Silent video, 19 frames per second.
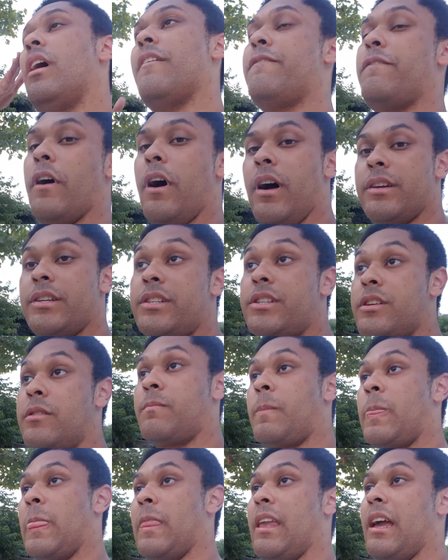at first,
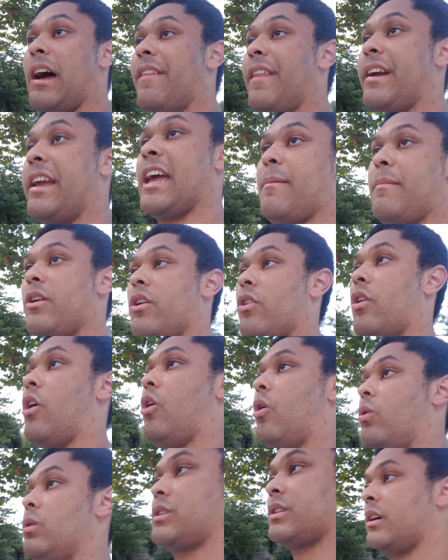and they kept me on
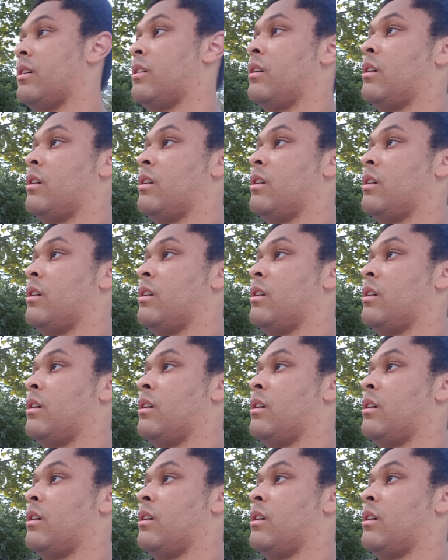hold